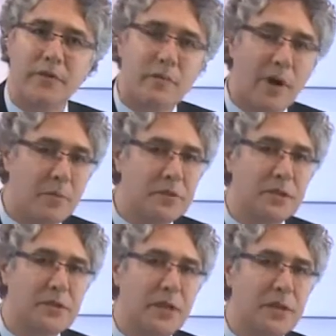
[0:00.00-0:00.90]
from IMC
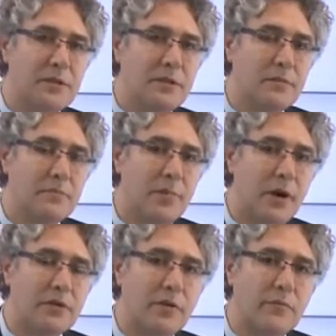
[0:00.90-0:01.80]
International,
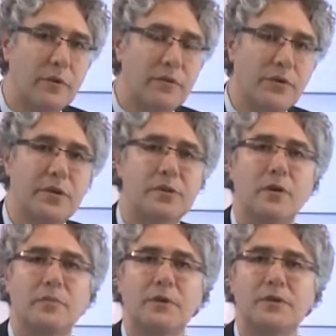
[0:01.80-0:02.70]
partnering with
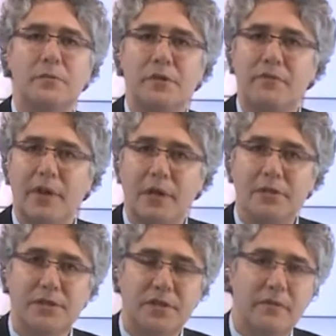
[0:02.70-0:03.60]
Dukascopy Swiss
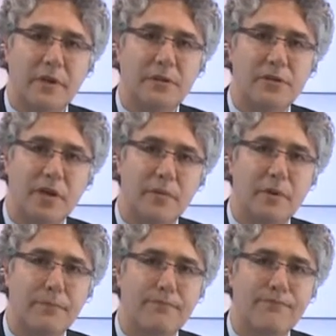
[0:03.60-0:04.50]
Financial TV in
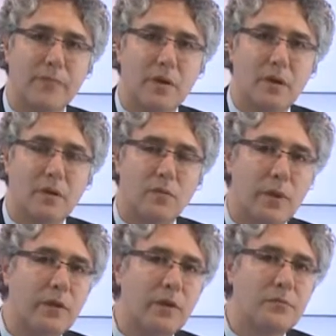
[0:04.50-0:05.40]
Geneva.
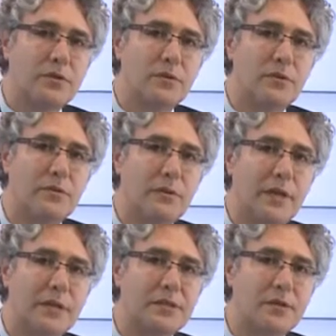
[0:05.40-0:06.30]
Welcome to
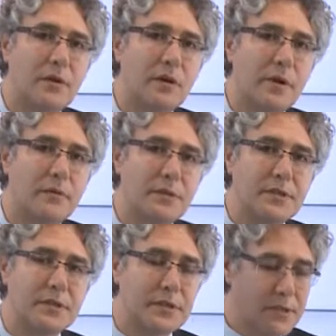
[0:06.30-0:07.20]
Let's Talk About
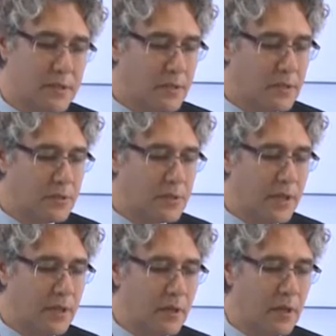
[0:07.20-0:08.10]
Business.
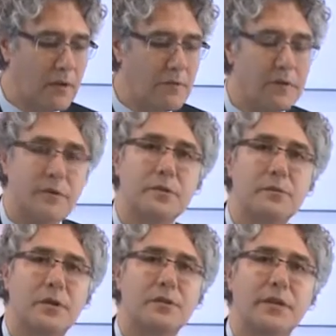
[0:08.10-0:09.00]
Today I have a very
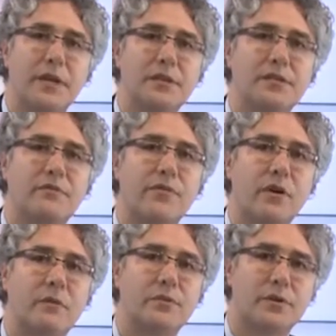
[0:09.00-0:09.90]
special guest
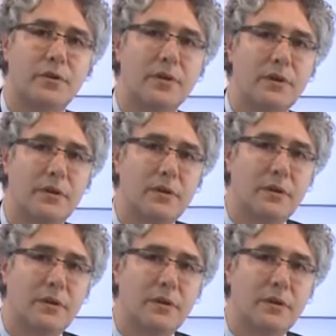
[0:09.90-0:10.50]
from Turkey,